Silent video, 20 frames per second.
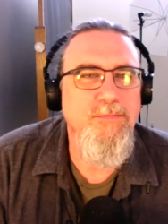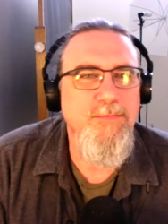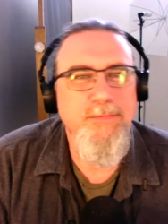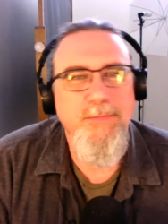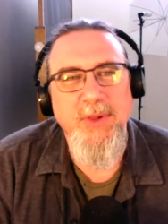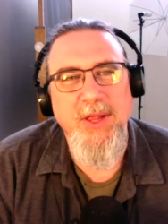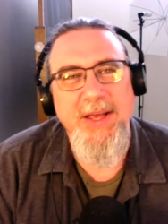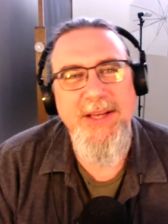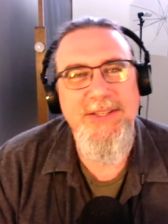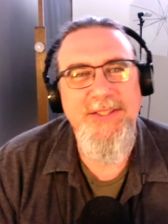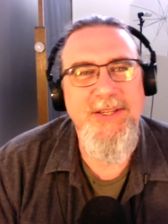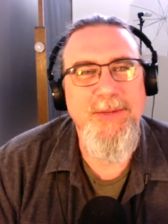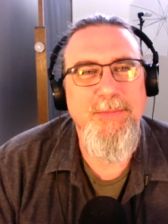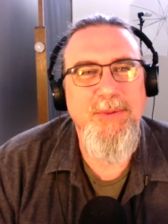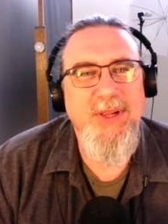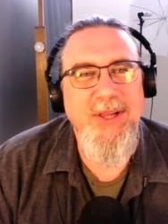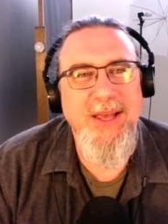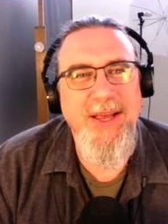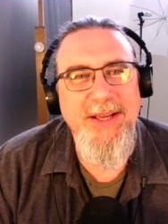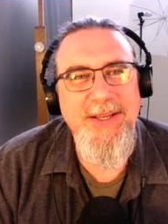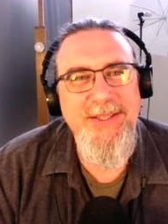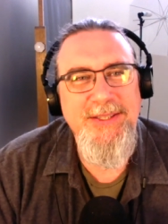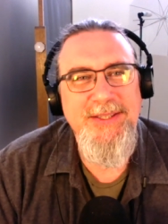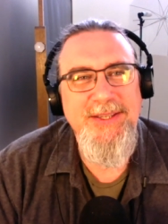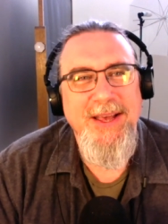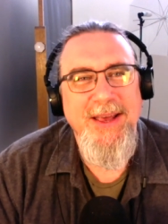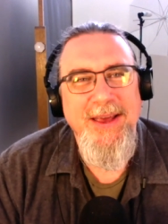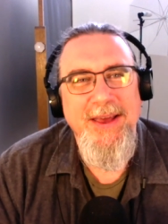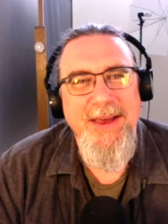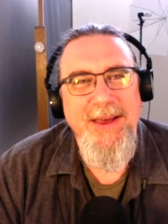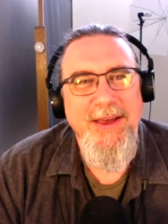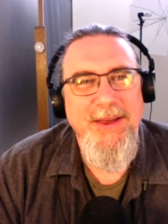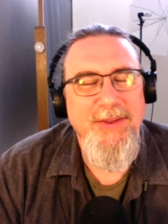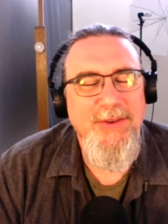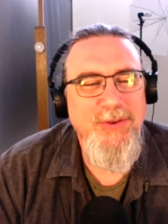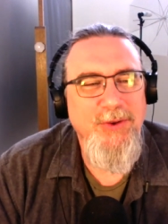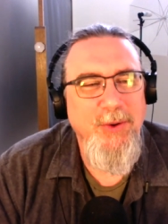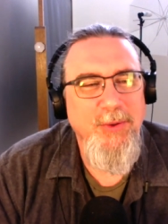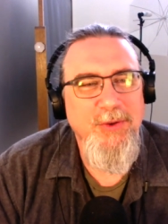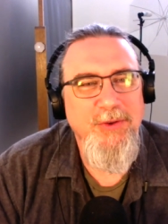place to place,
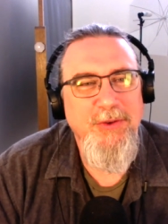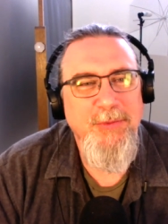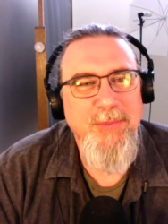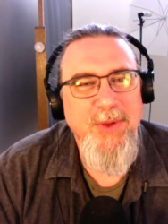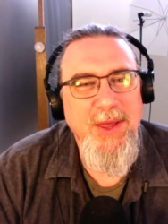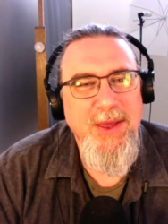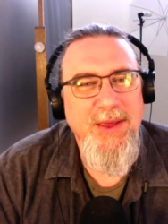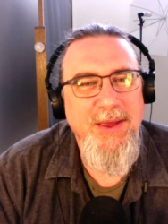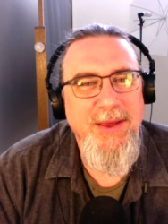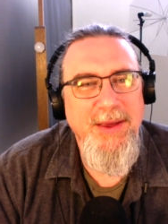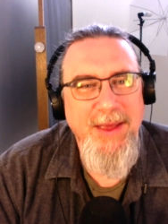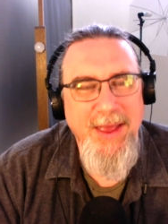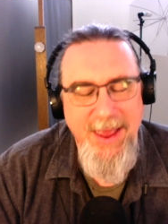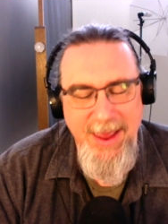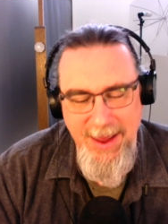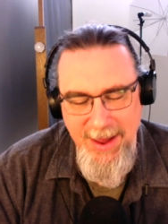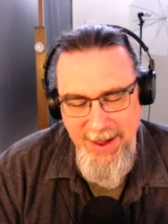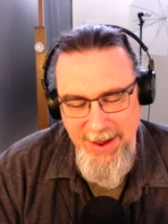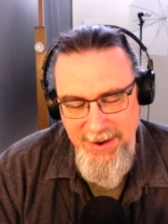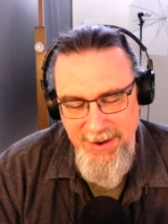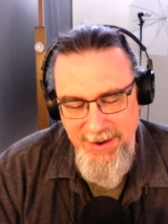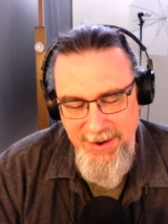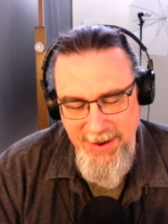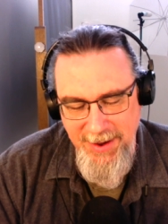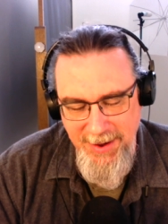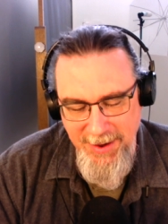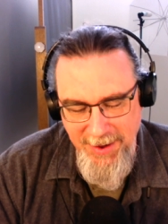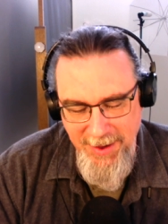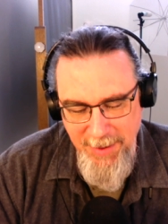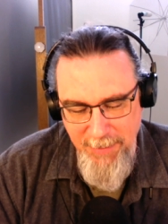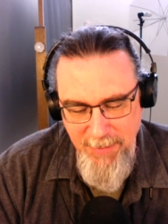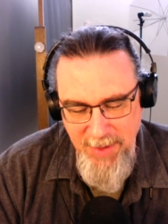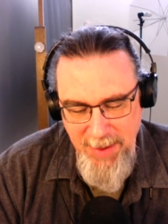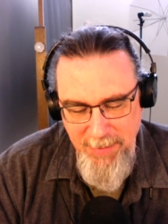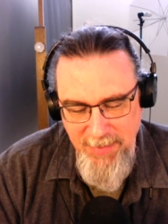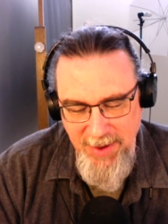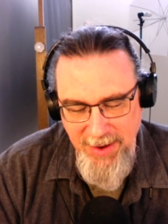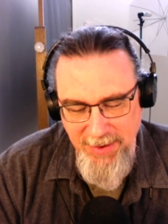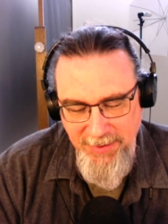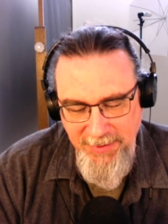so to speak, and
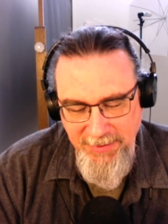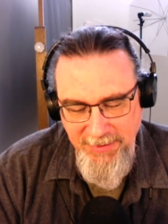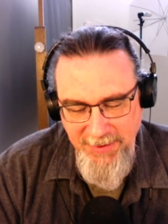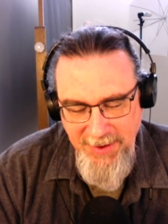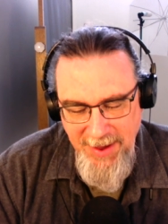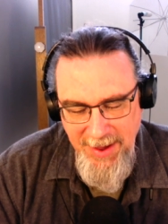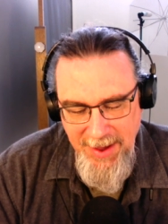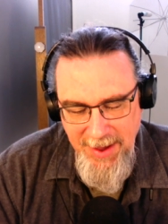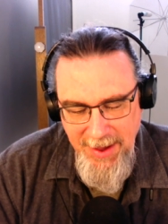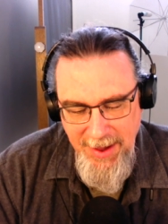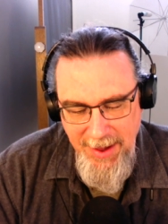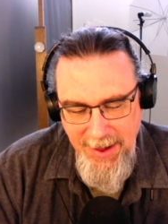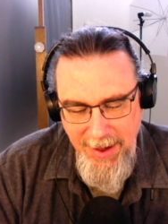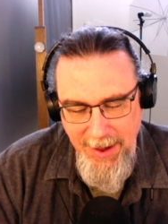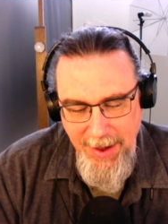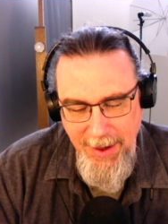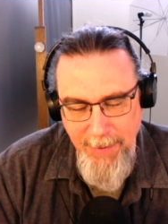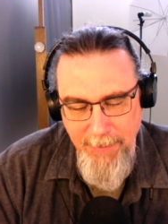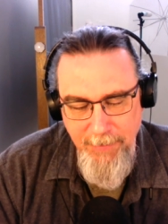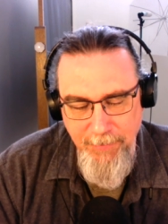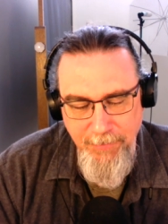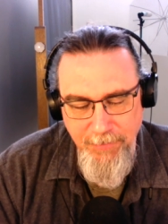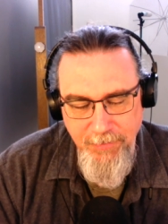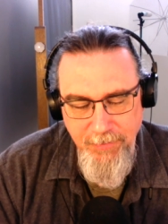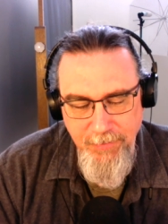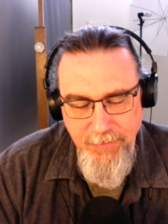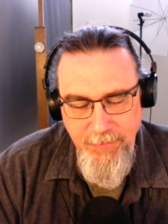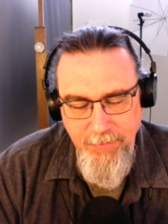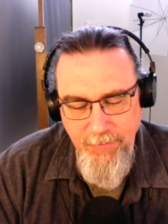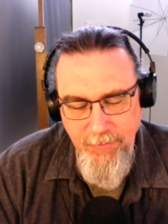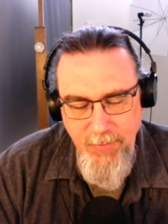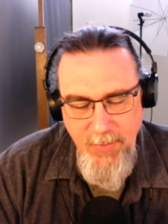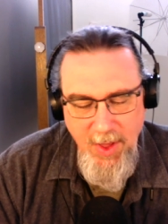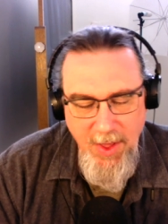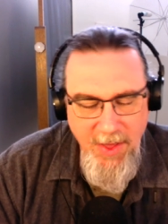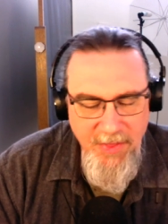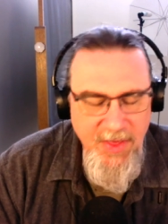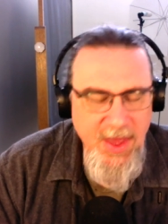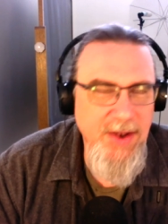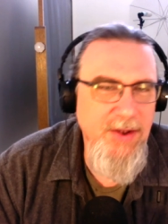commitments. And
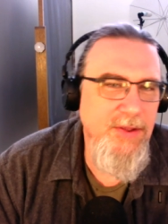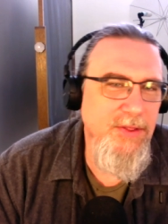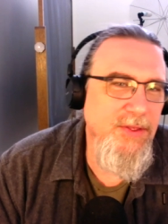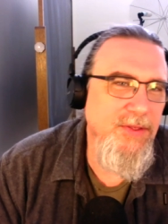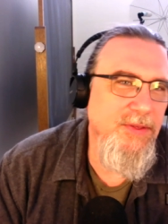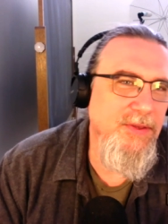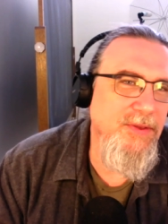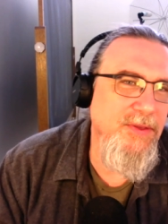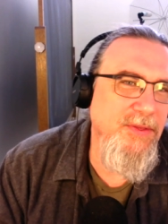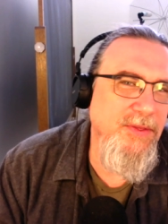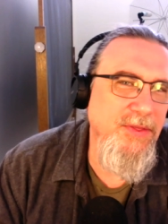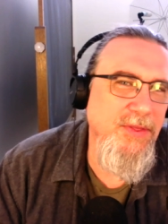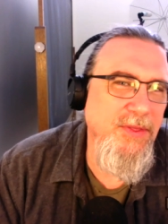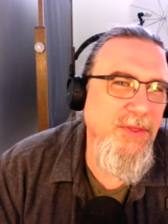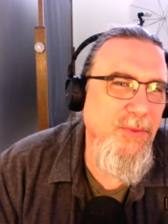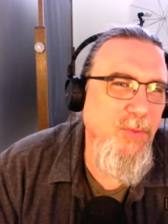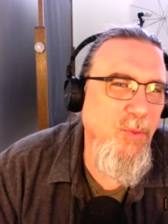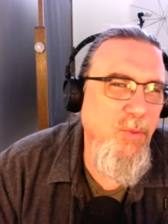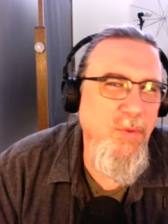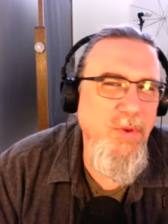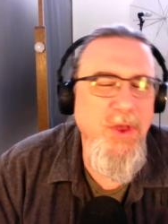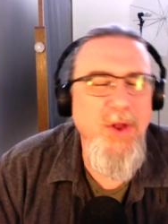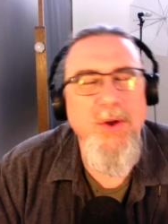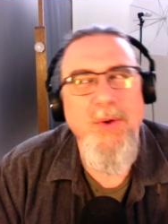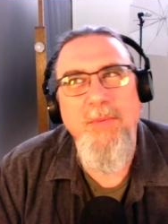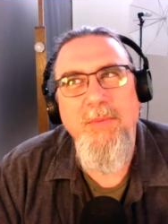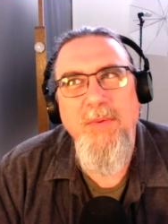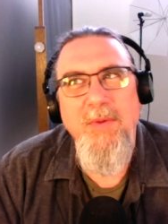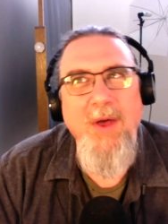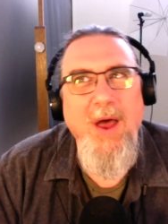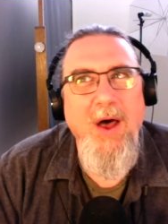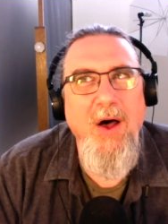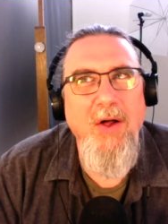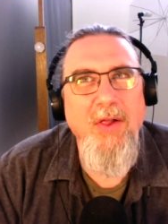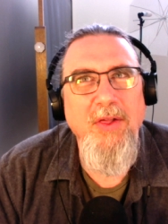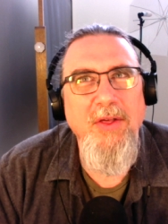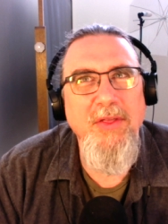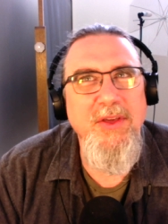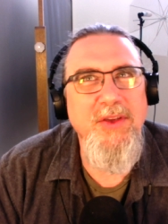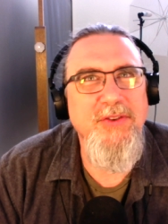then, you know,
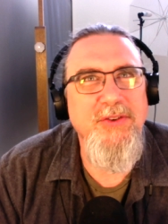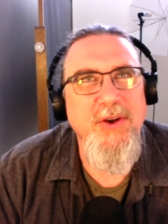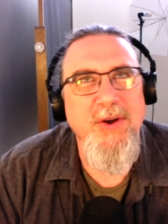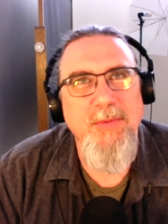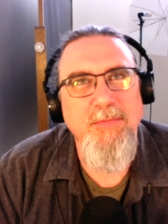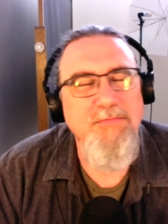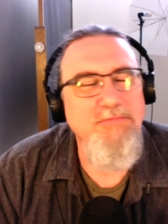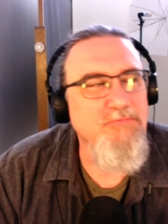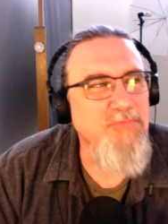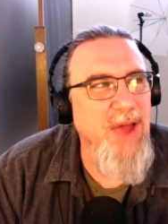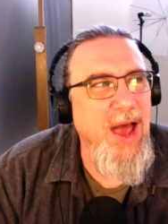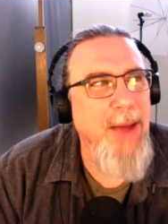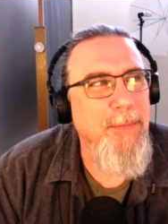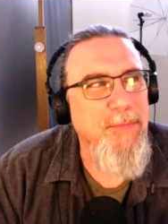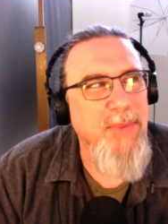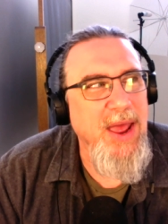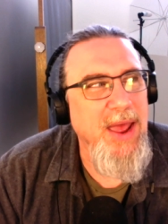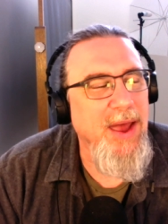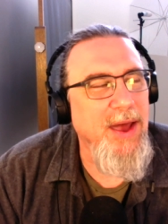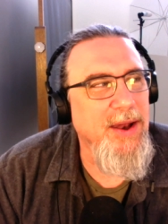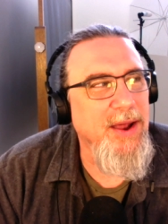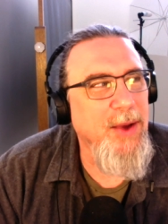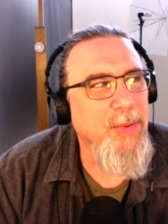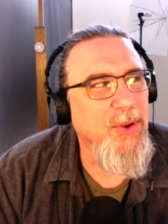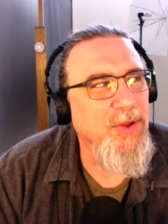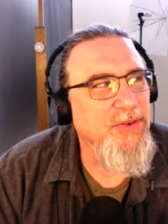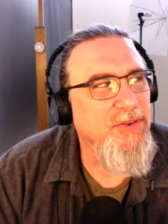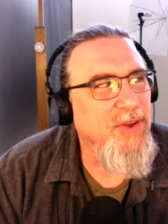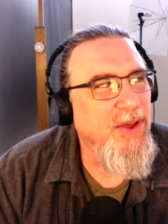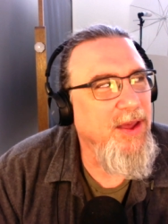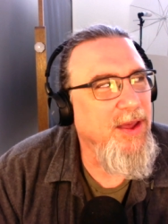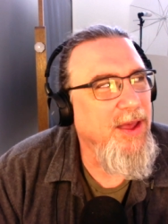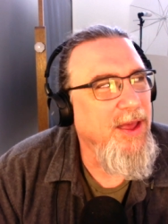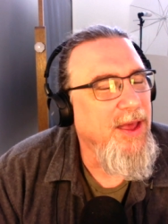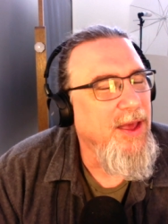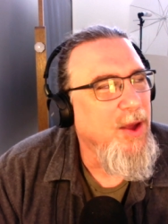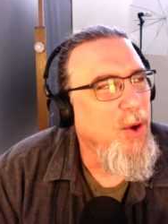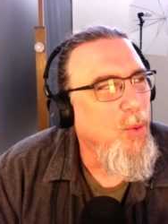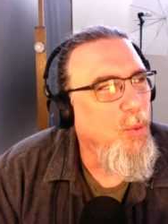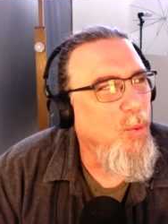all of these are not bad, I would say.
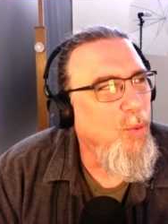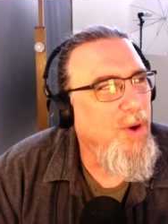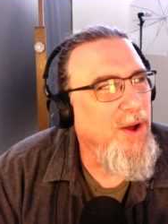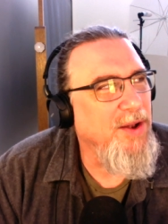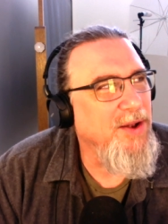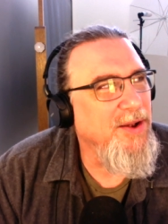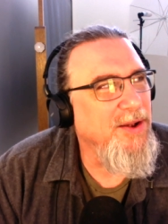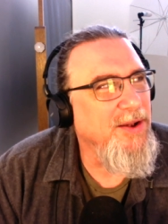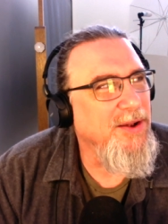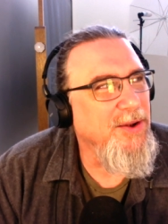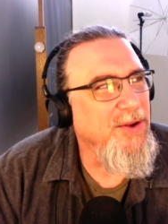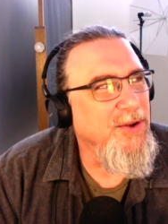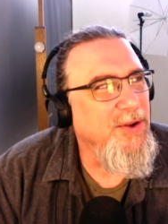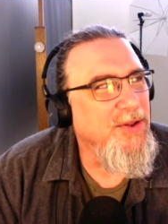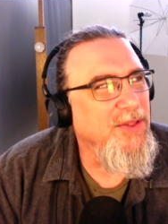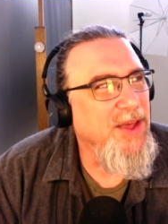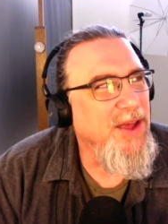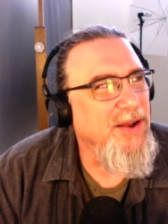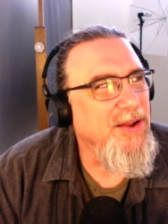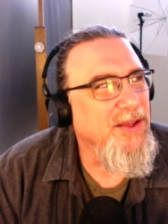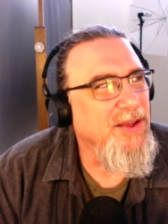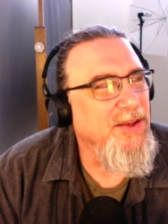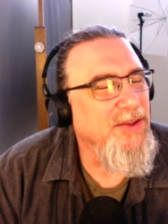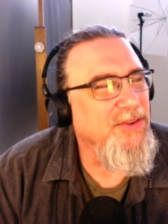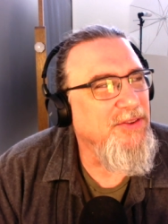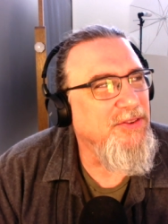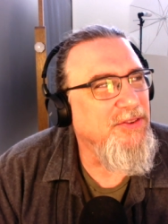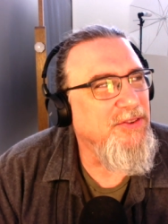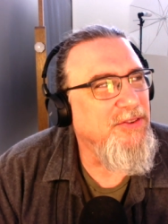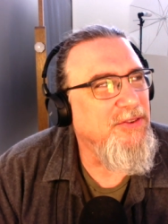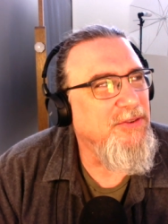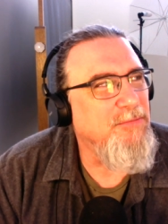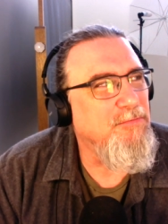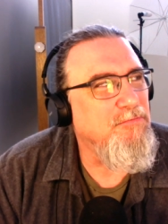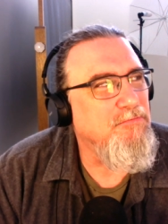One that is,